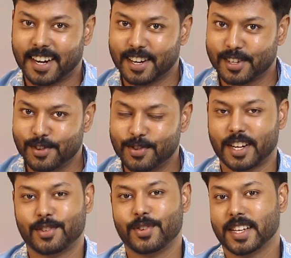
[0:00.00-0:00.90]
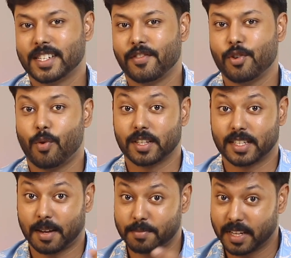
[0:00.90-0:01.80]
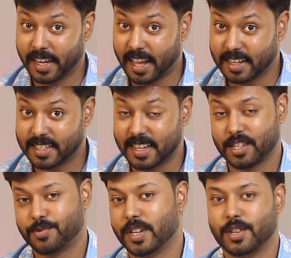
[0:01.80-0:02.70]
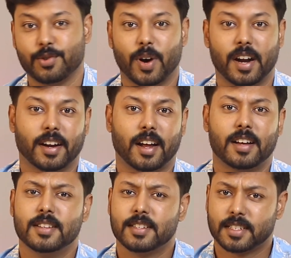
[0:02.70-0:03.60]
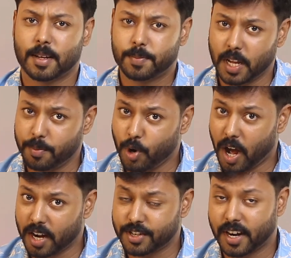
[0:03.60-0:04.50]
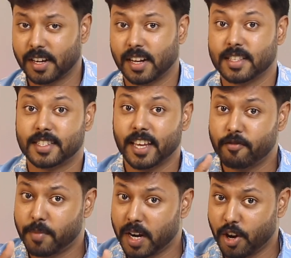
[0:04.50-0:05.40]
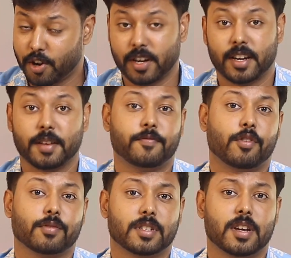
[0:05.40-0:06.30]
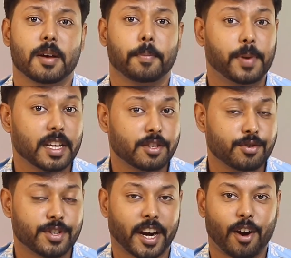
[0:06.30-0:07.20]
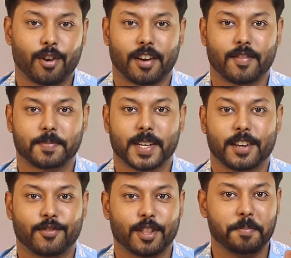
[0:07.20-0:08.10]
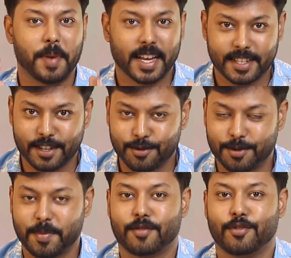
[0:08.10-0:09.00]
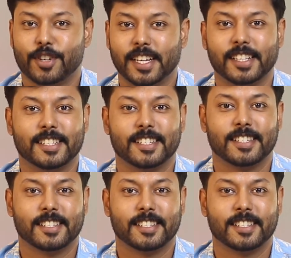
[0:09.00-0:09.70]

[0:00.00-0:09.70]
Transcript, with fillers: concludes our today's review on the Samsung Galaxy S22 Ultra. Subscribe to our channel and save money on your dream phones. Please do check out our website for the best new smartphone deals.